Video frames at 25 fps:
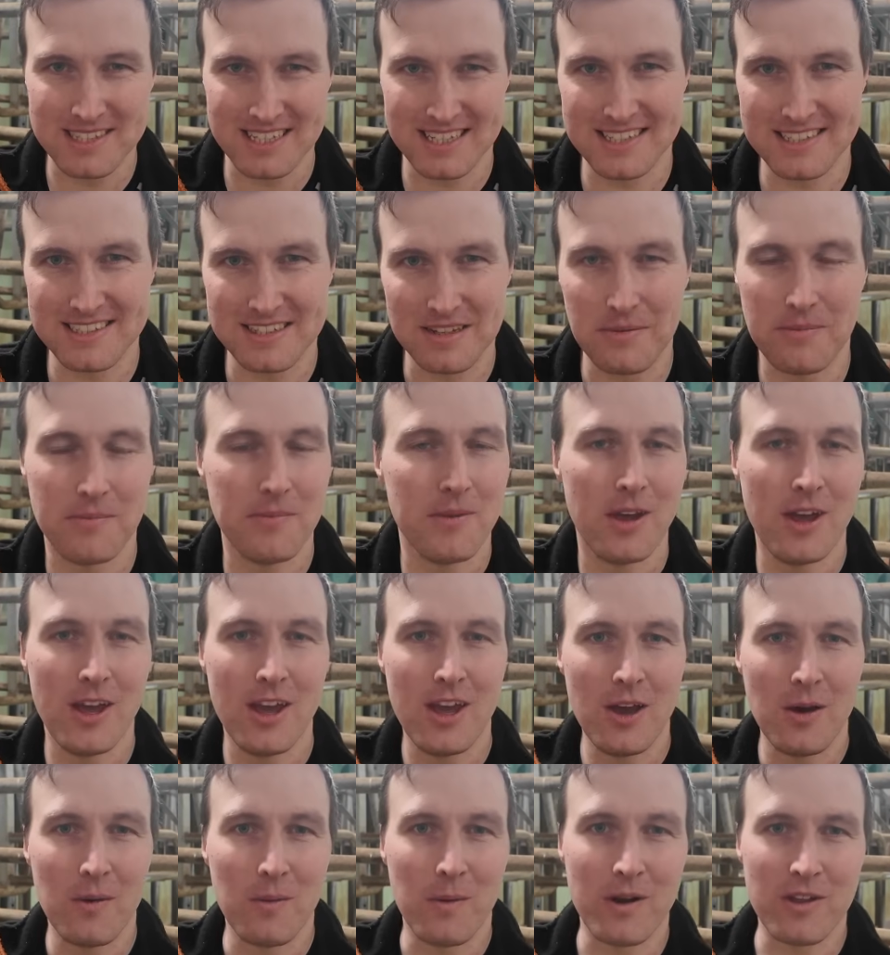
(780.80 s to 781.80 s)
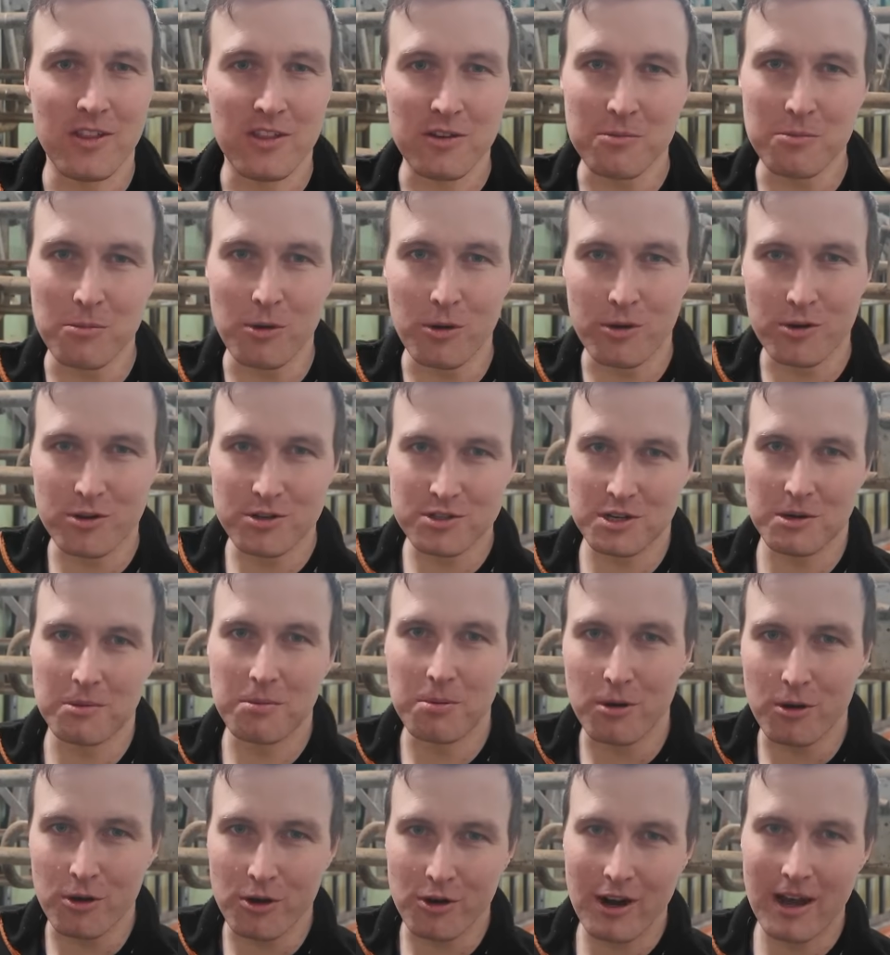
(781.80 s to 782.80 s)
system where the motors are
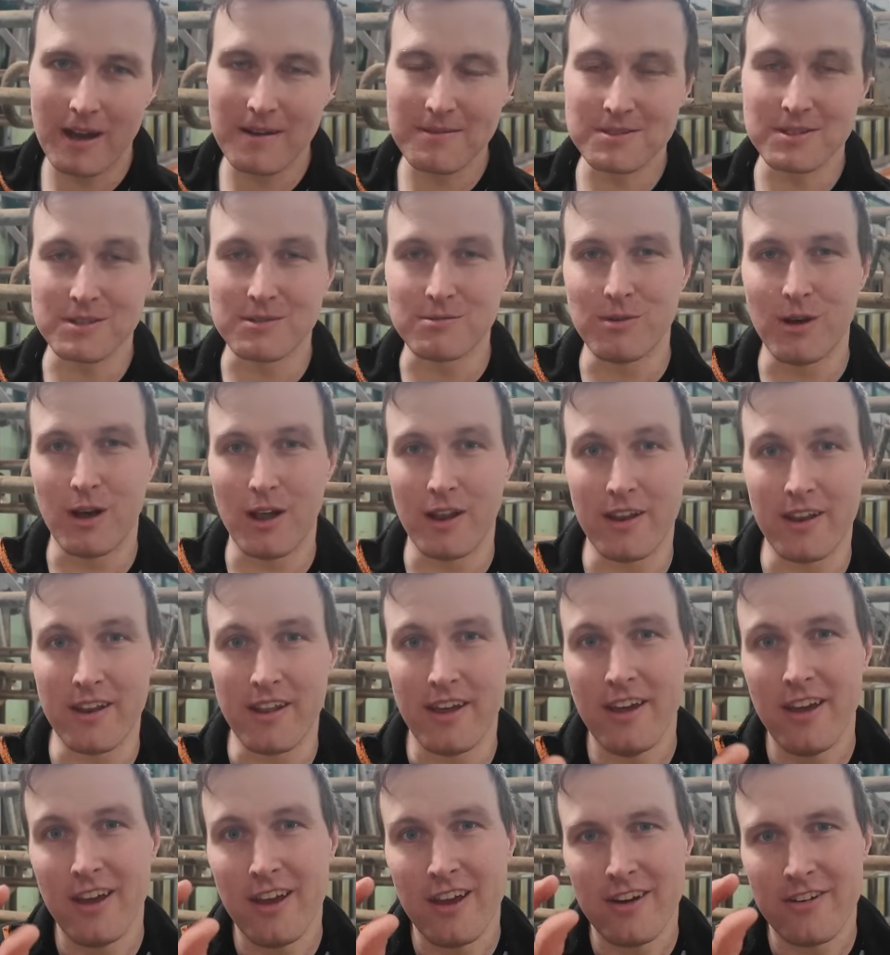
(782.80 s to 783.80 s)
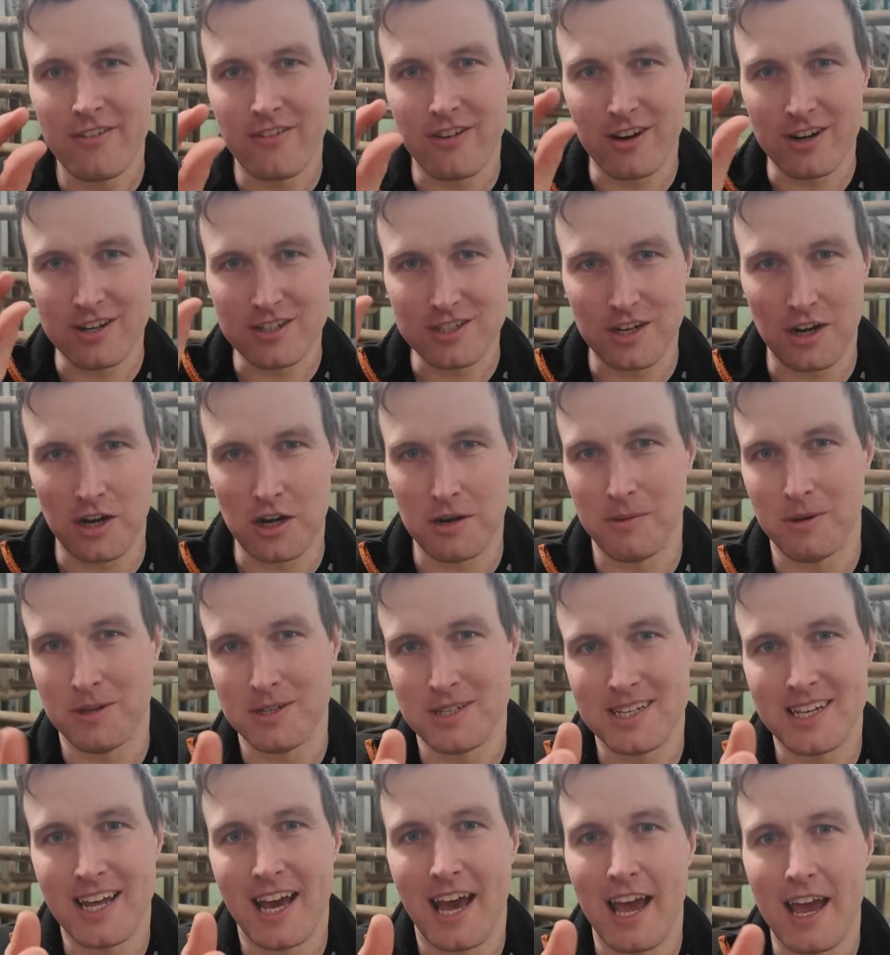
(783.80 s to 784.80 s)
programmed to run for a certain
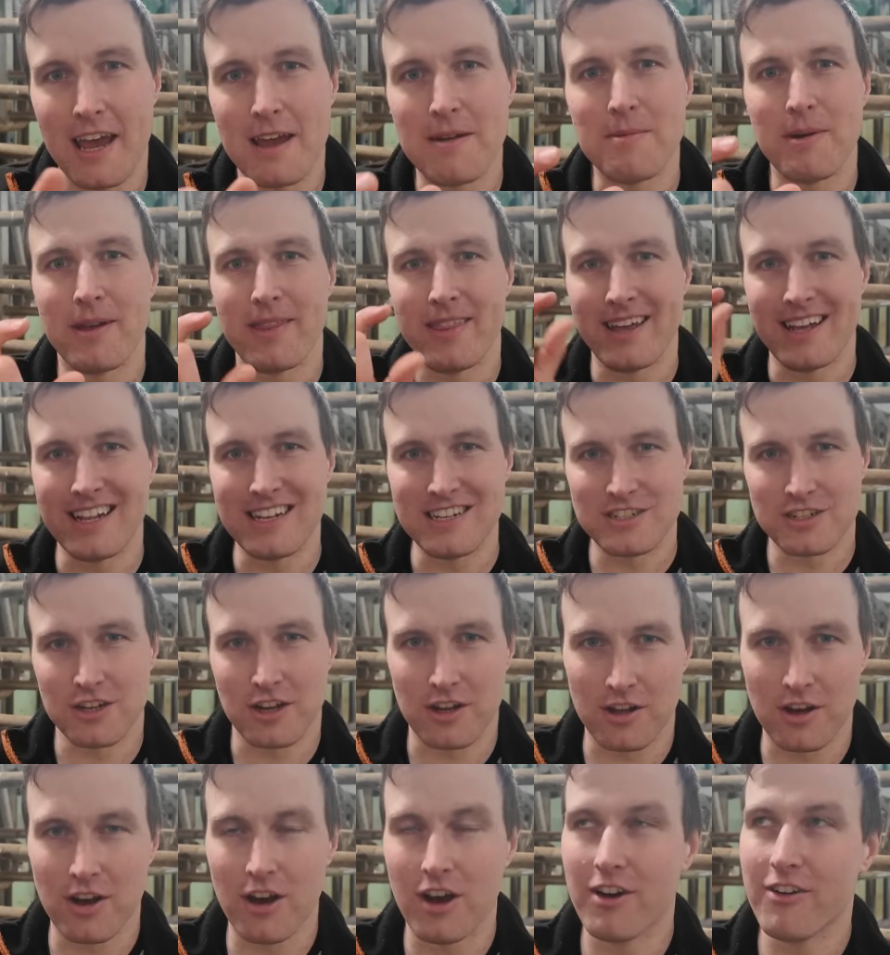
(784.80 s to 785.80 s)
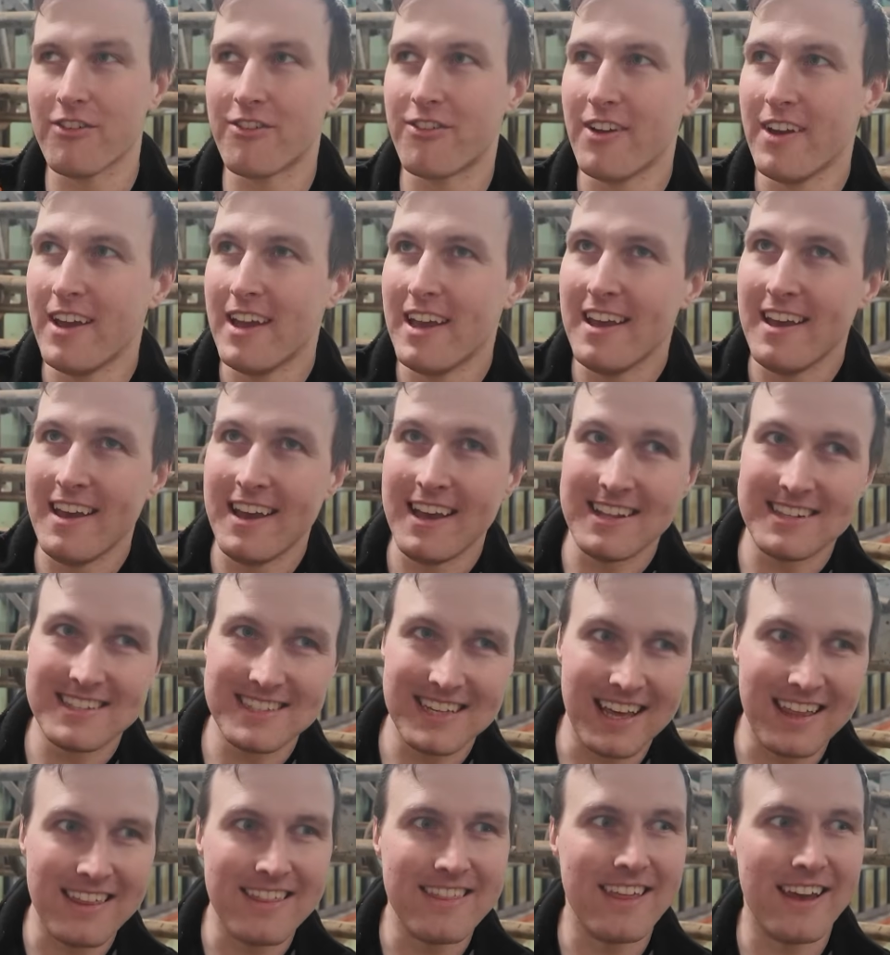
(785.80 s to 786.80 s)
amount of time and then shut off.
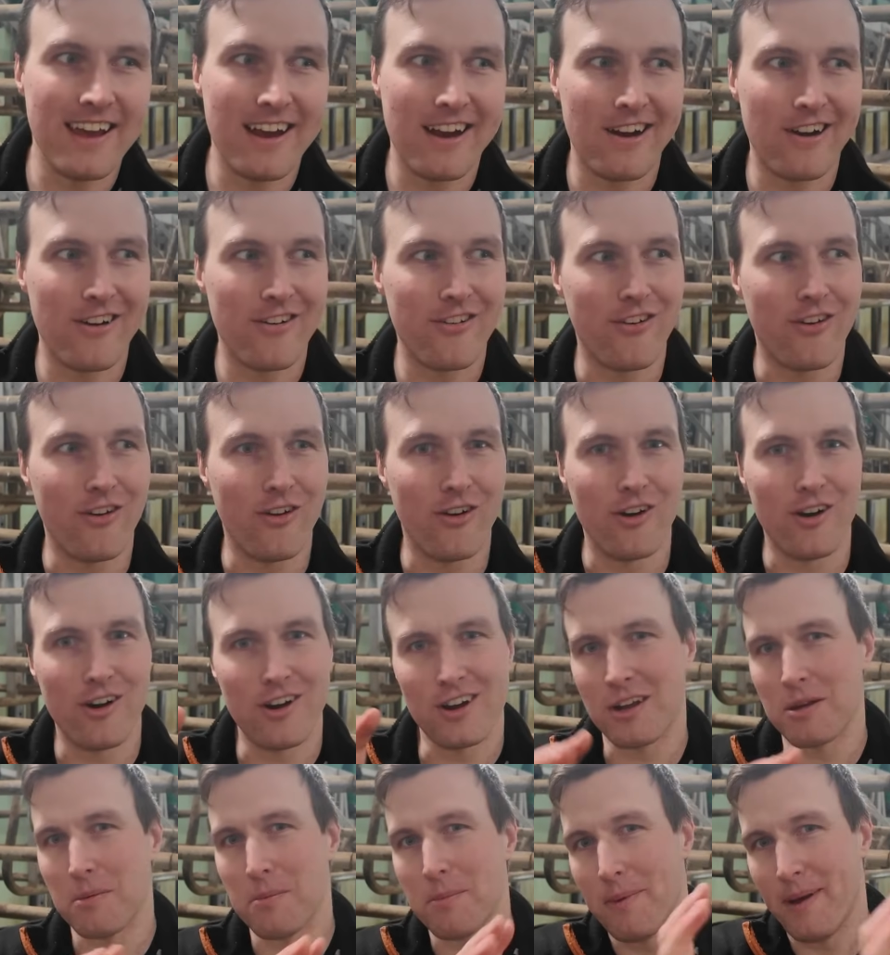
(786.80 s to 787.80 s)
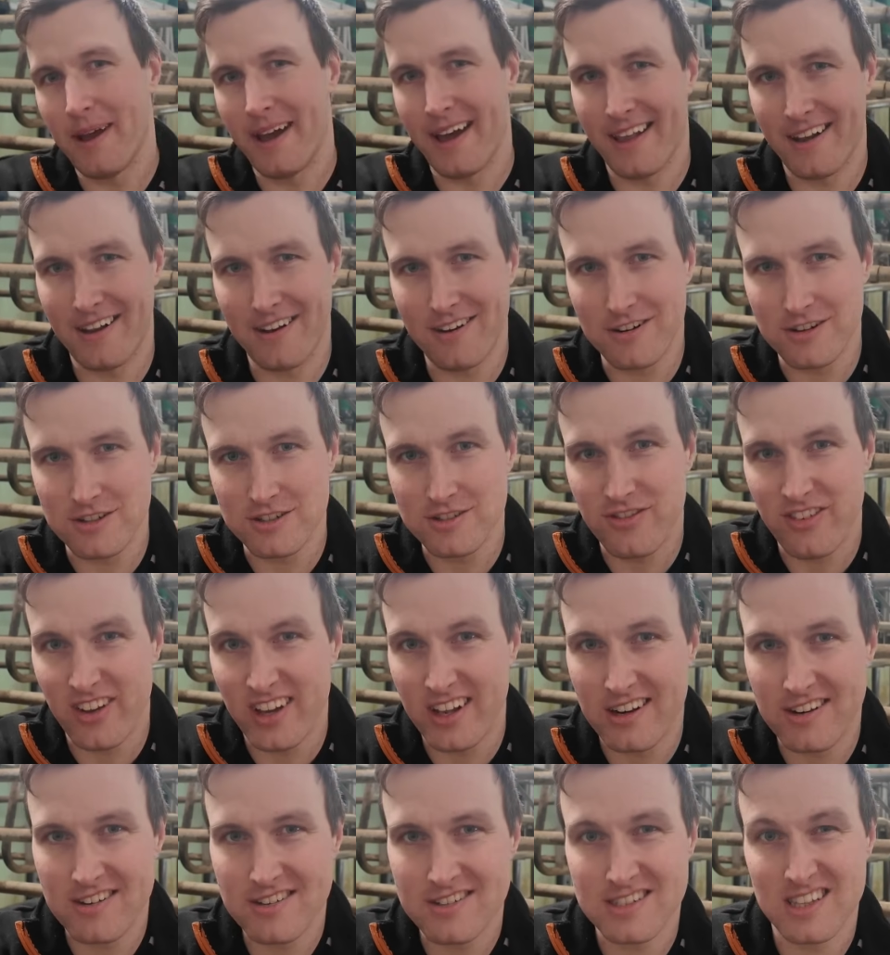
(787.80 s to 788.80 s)
It's in there for competitors'
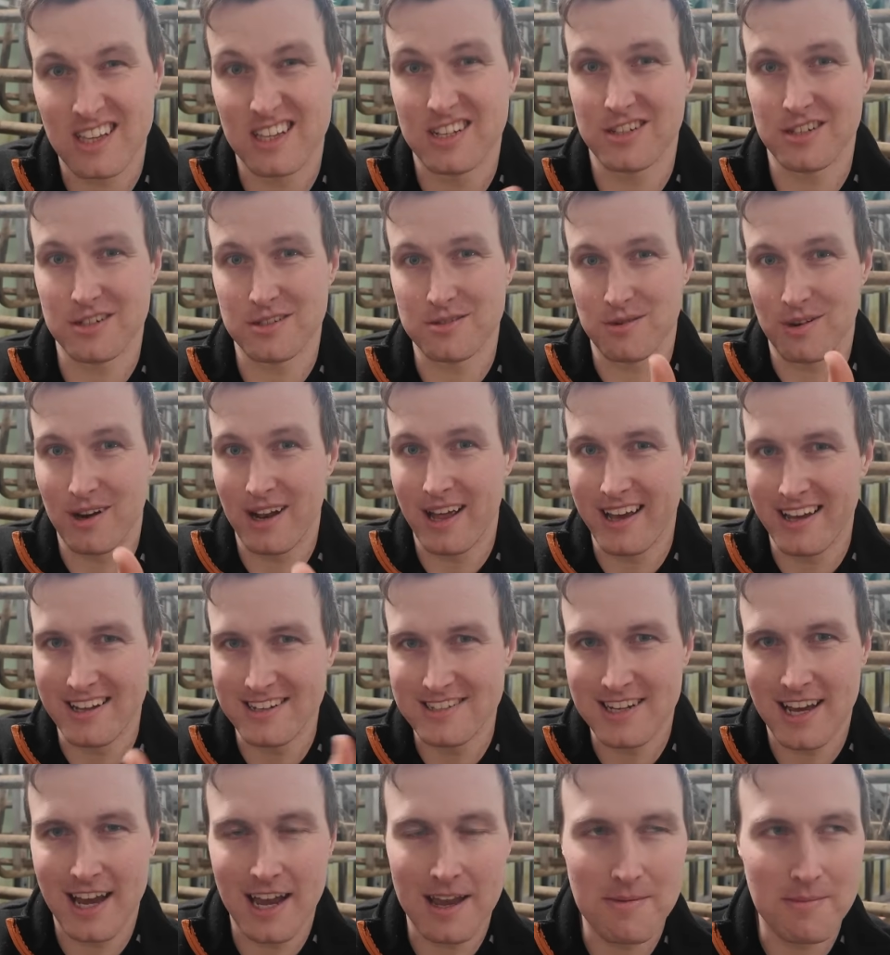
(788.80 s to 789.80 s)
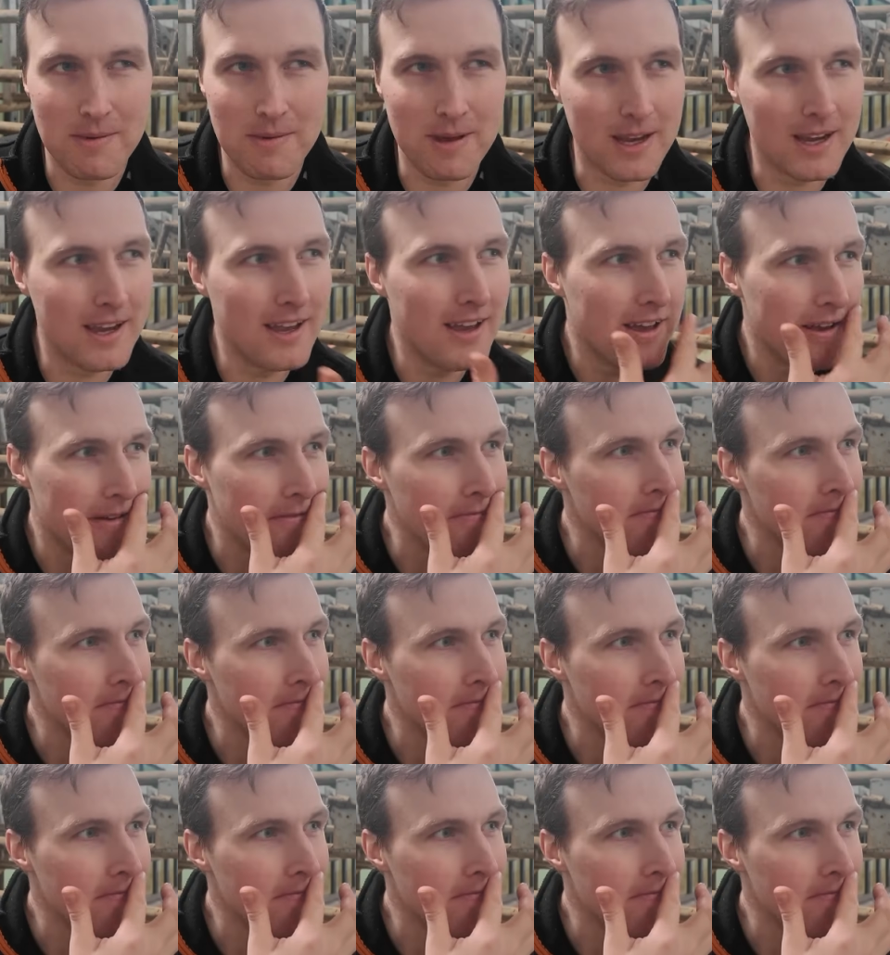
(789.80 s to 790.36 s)
feeders that just rely on timing.